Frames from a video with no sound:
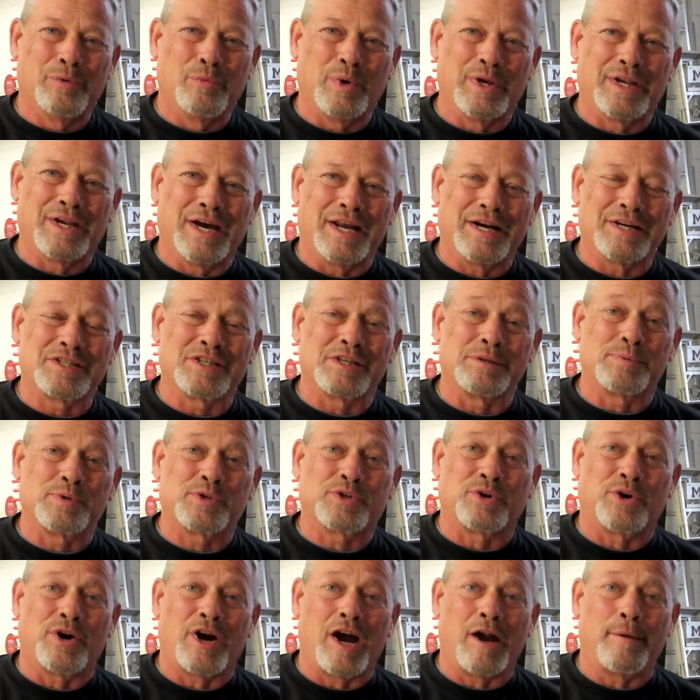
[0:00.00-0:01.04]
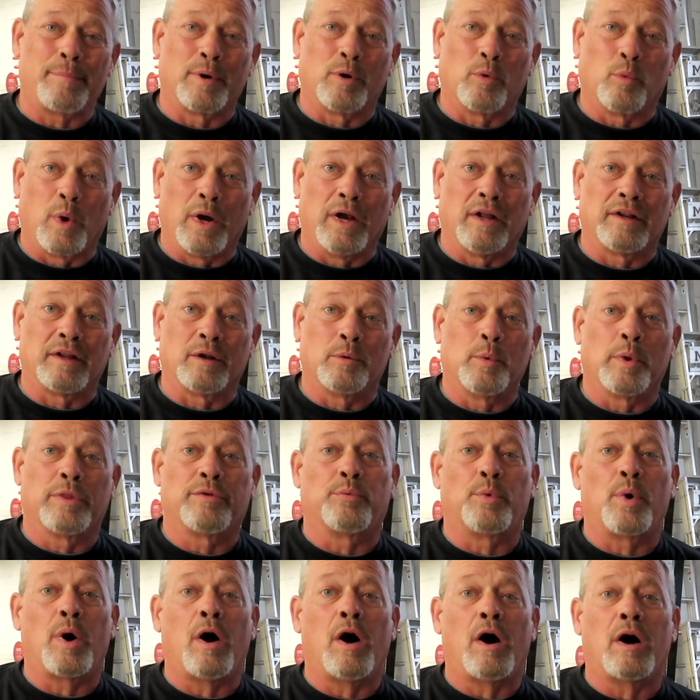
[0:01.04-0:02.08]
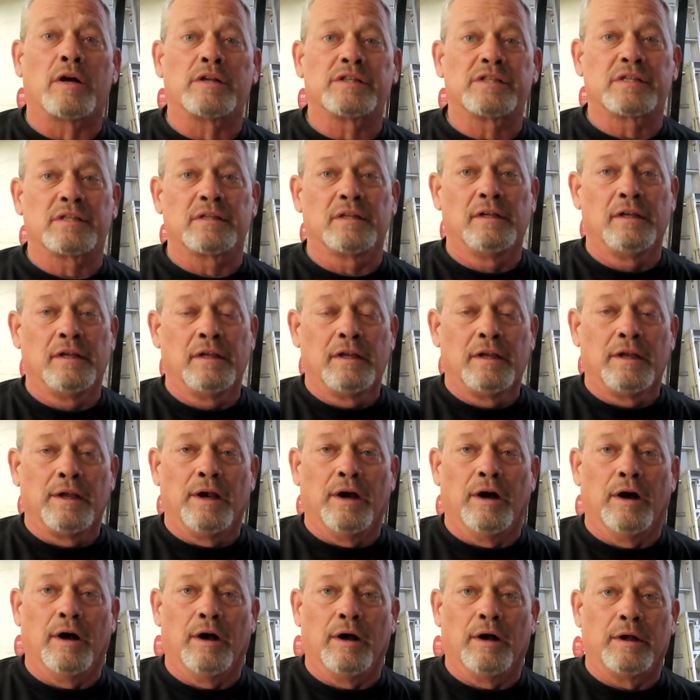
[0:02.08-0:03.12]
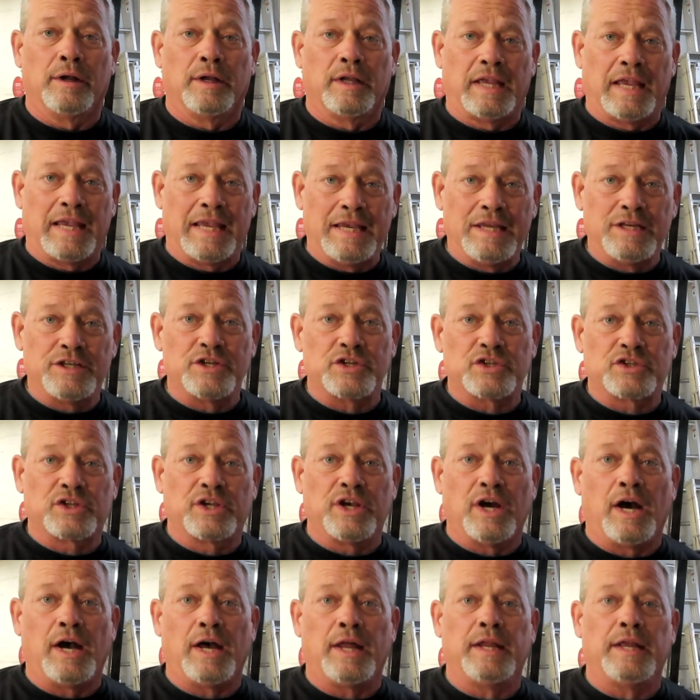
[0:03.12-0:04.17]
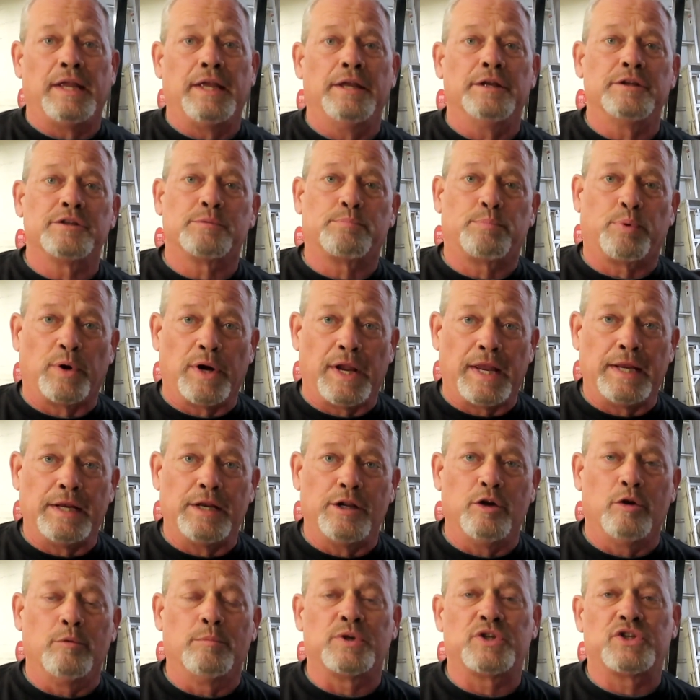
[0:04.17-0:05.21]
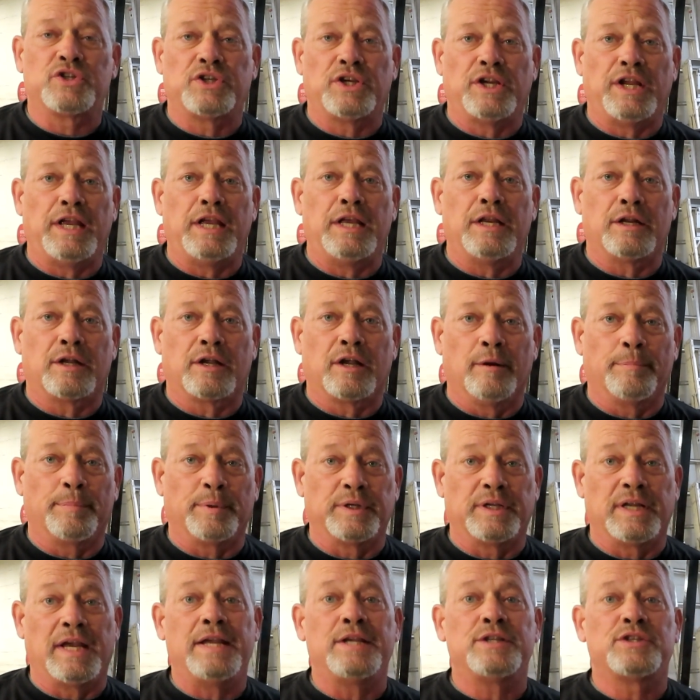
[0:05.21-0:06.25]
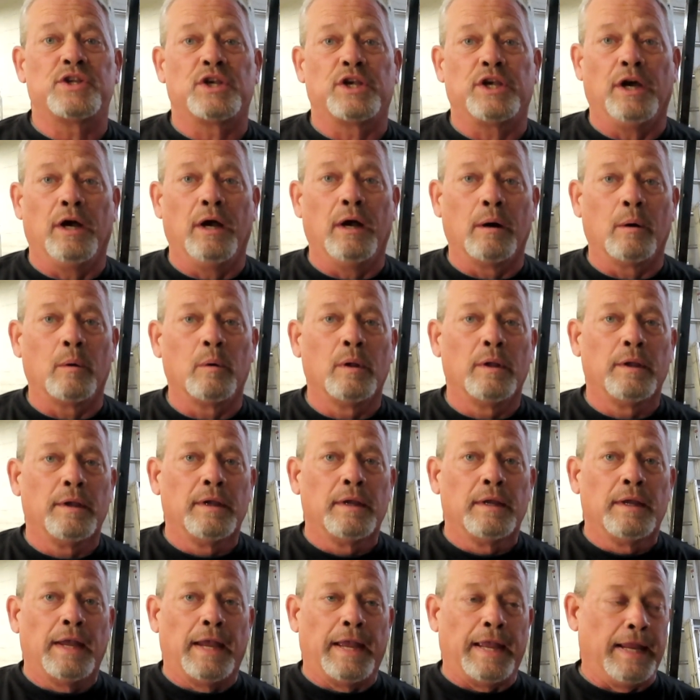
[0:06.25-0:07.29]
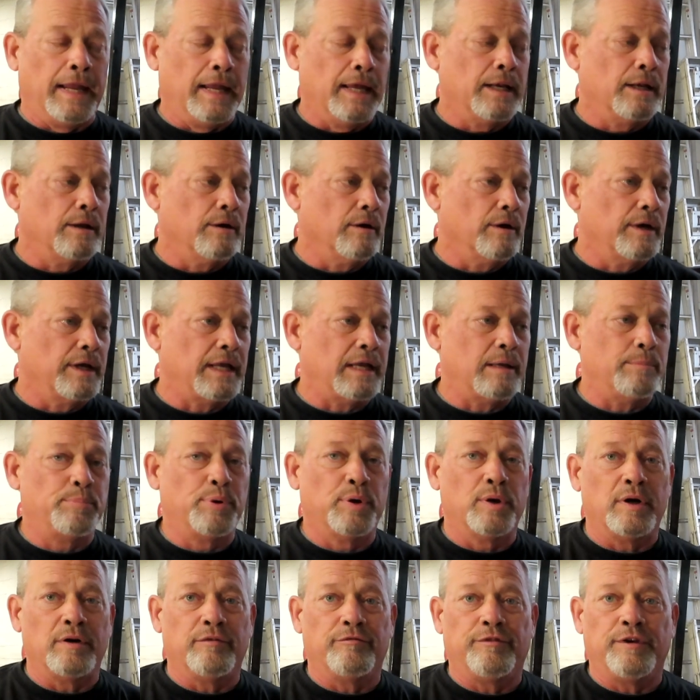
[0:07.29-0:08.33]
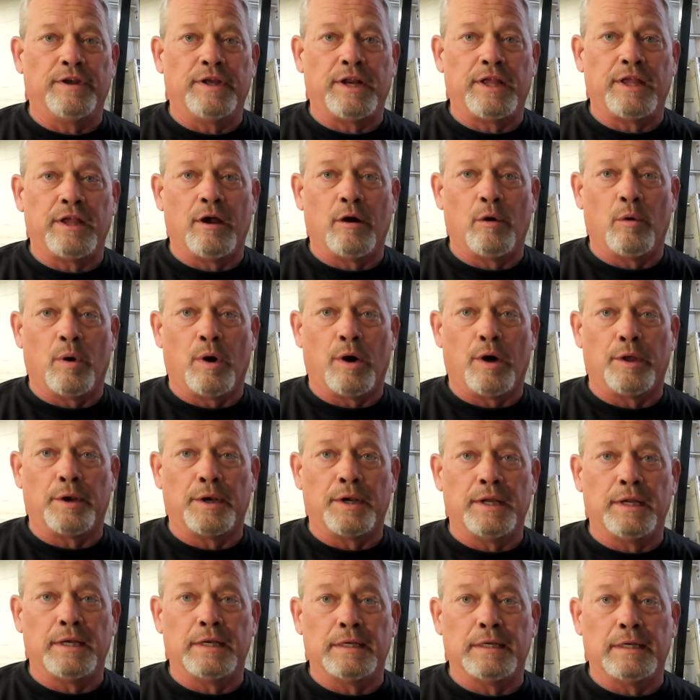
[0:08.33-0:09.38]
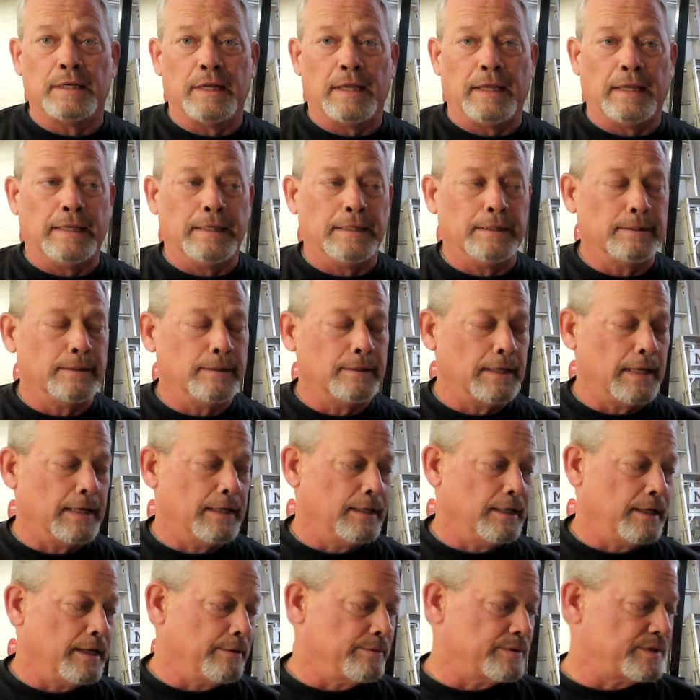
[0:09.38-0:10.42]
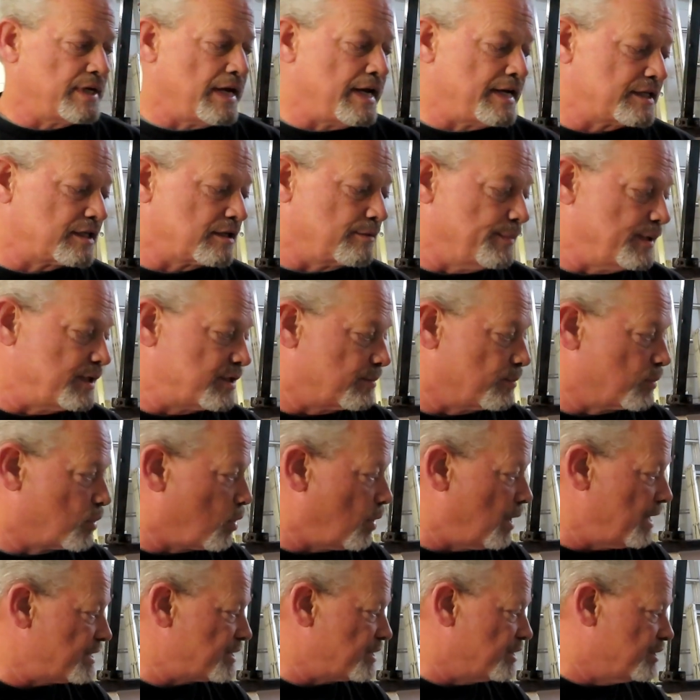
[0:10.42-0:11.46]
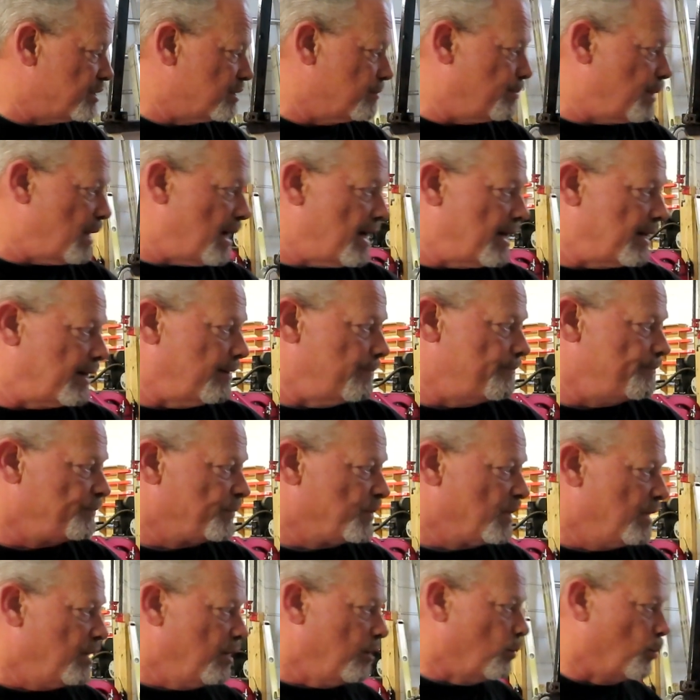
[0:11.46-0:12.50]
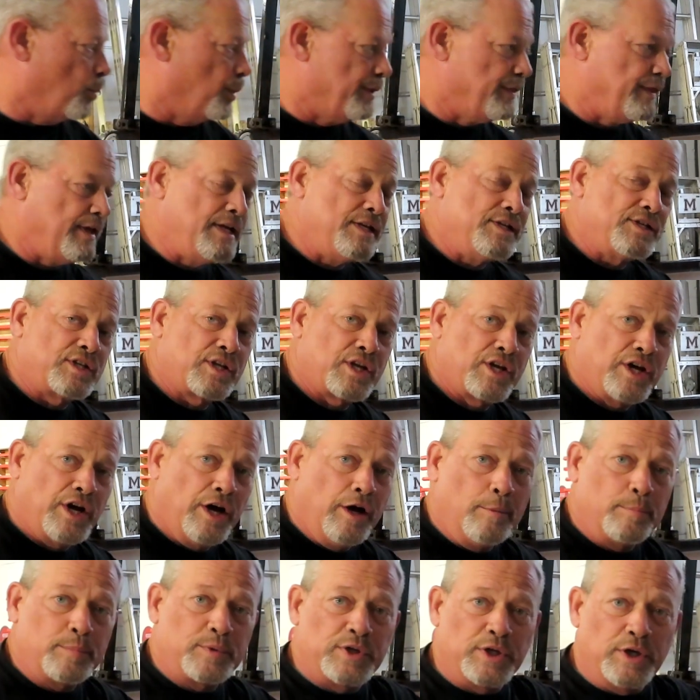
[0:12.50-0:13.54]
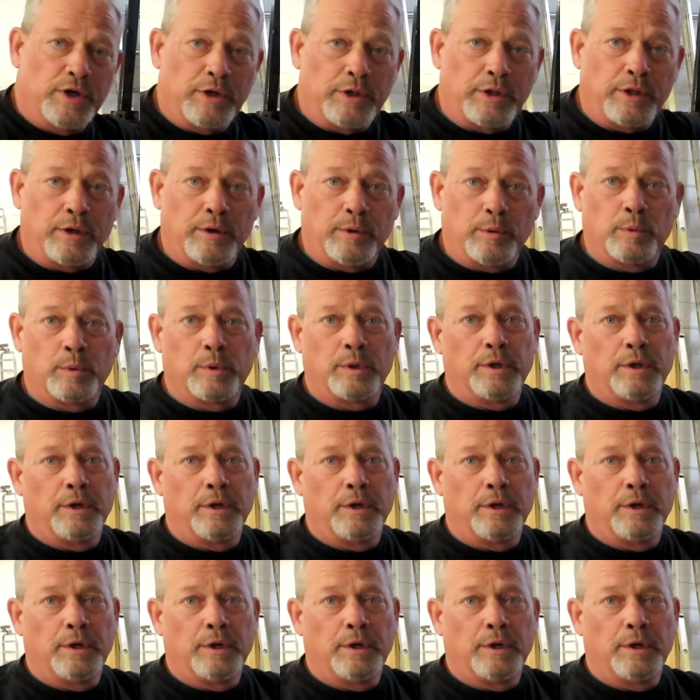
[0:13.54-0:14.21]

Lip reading: we got a subscriber, Welding with Ross. He just got his brand new machine a couple of days ago, and he put a video on, and he was asking me some questions about it. When these come to you,